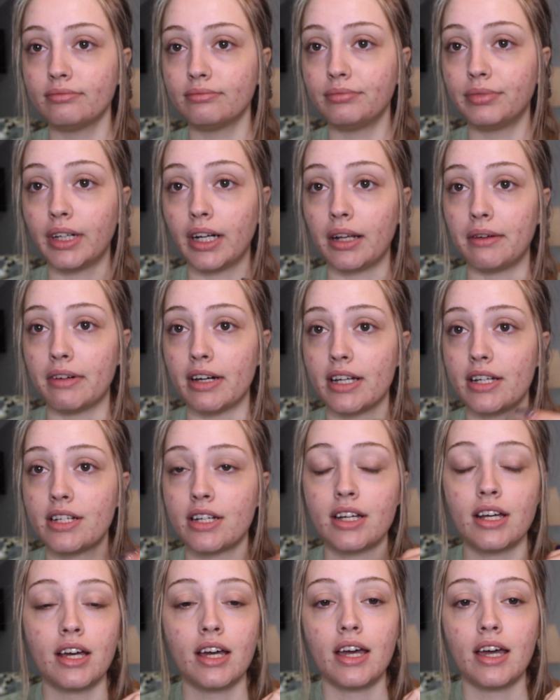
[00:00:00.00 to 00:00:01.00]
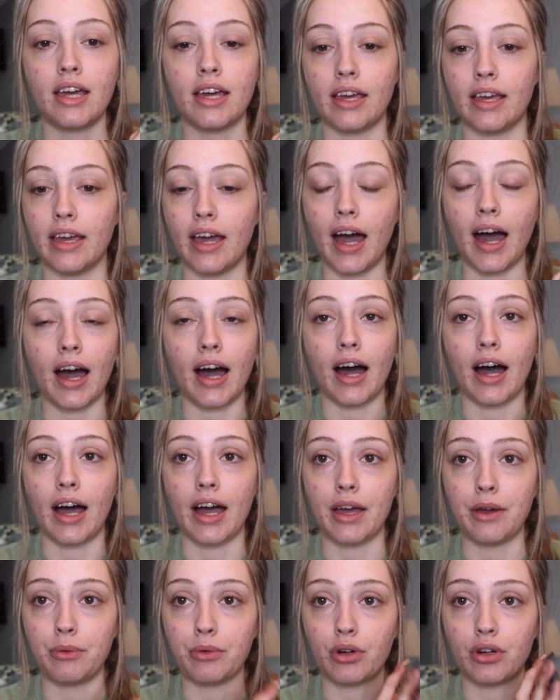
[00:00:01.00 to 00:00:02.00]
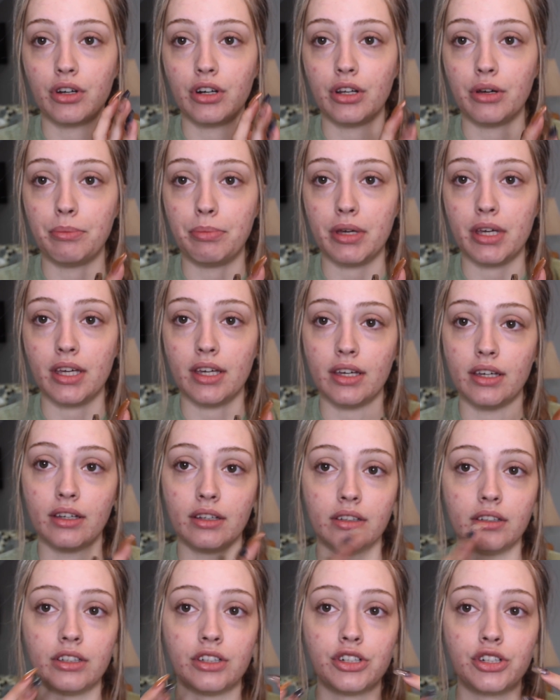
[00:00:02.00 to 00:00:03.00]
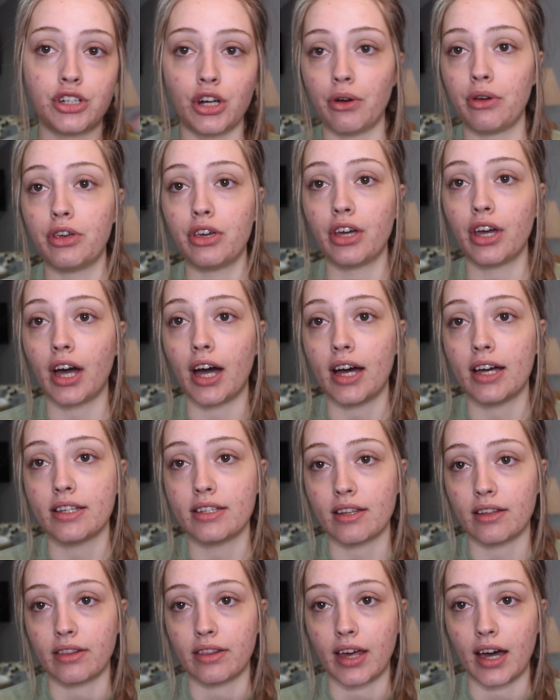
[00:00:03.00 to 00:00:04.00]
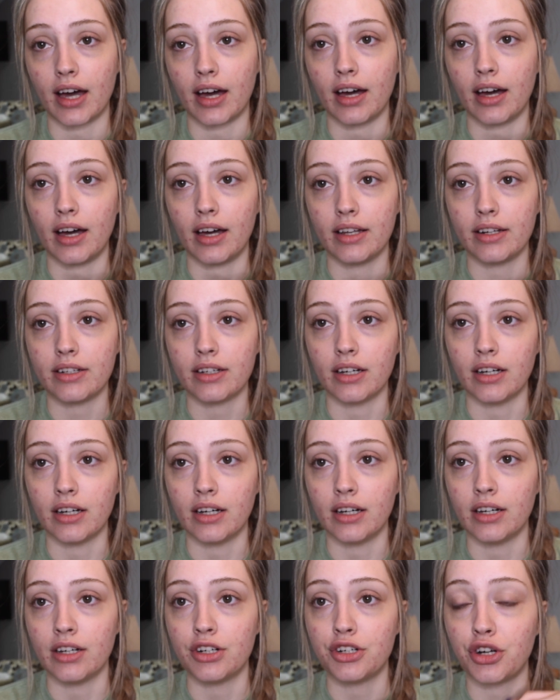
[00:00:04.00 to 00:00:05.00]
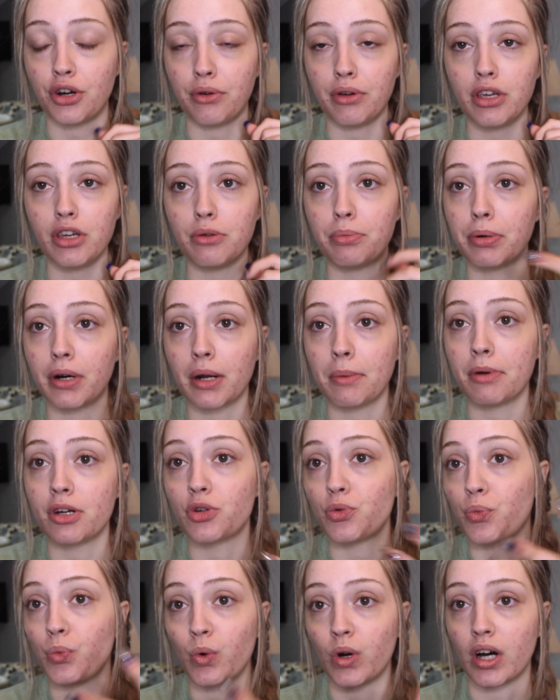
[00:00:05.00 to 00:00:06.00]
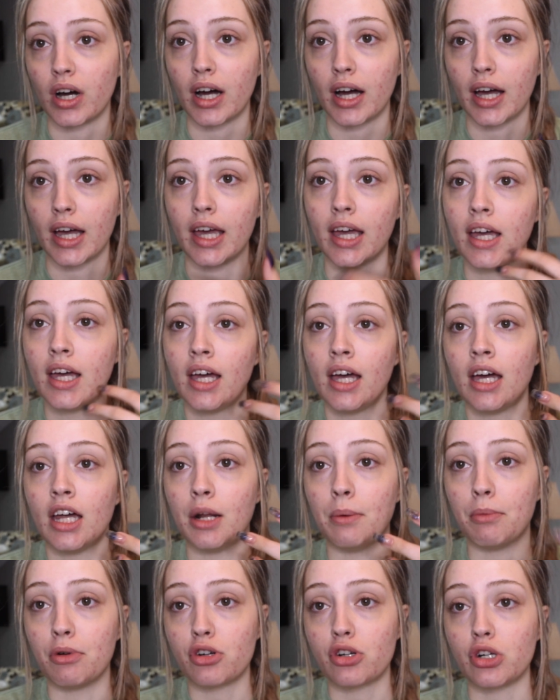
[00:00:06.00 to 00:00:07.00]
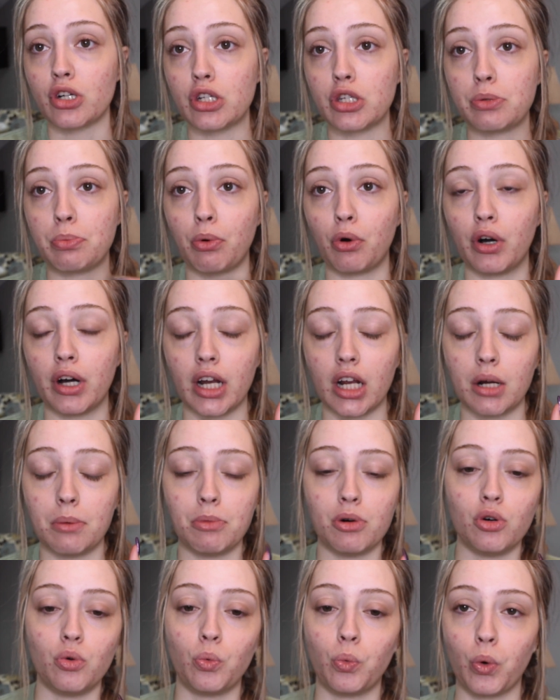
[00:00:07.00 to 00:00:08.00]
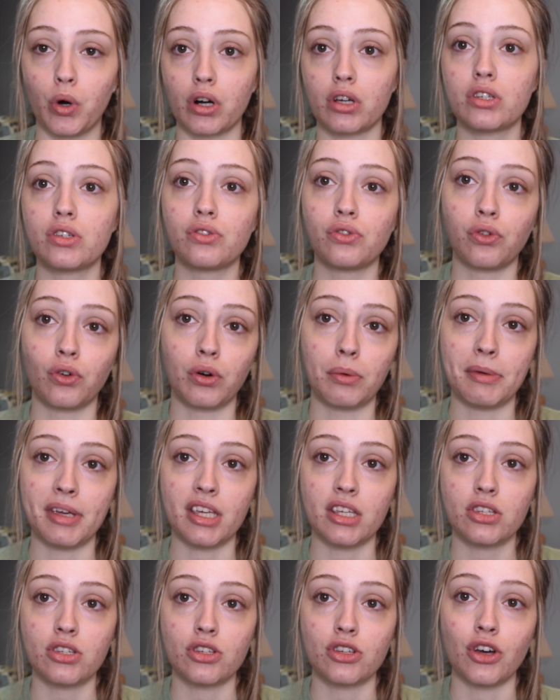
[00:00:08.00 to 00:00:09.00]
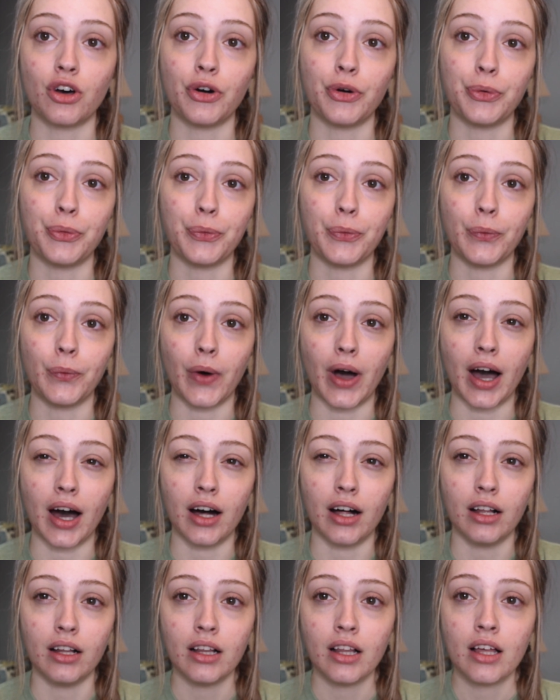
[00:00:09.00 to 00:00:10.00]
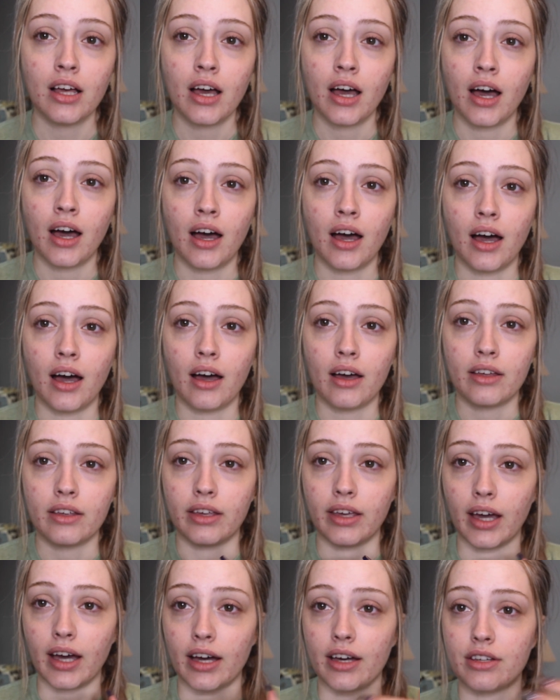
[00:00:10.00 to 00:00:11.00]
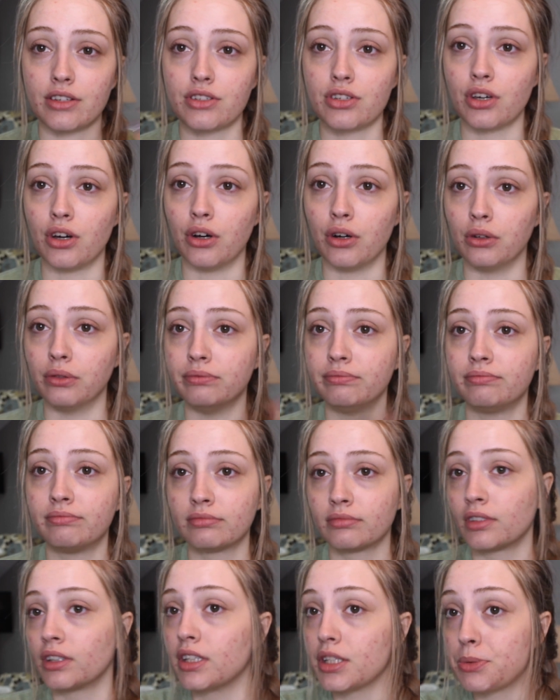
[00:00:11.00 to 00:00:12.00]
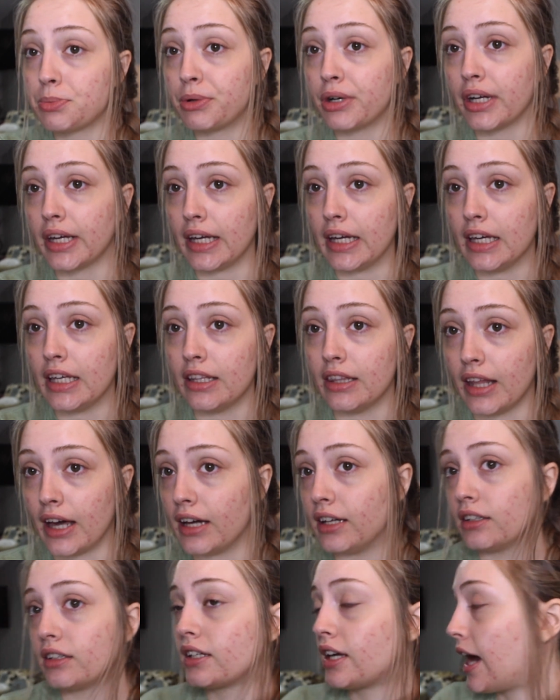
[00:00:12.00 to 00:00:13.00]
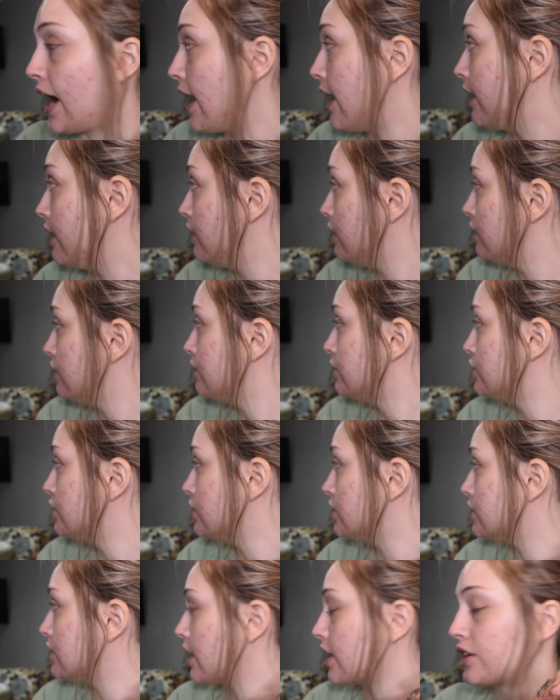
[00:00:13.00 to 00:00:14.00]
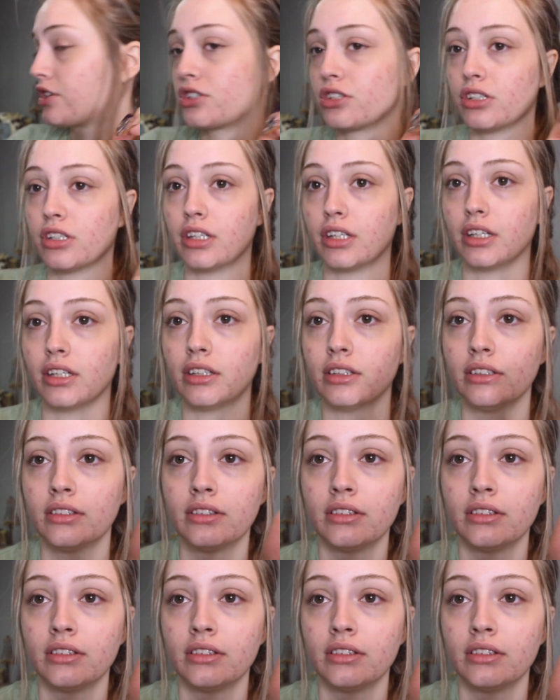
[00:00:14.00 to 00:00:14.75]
pretty much, yeah, I'm going to be showing you guys that, showing you pretty much why an emotional support animal works for me so well. Yeah, so let's bring in that cat. She's actually